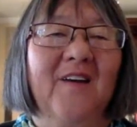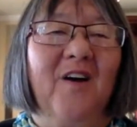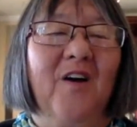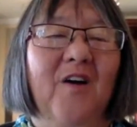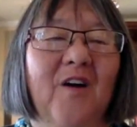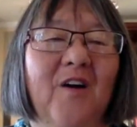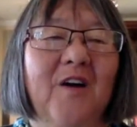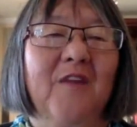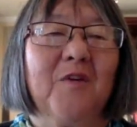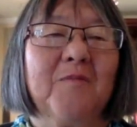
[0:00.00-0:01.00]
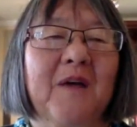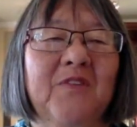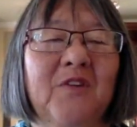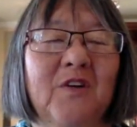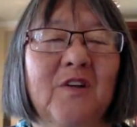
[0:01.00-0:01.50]
our
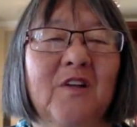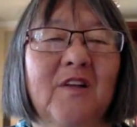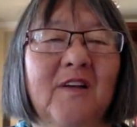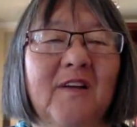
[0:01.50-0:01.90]
governmental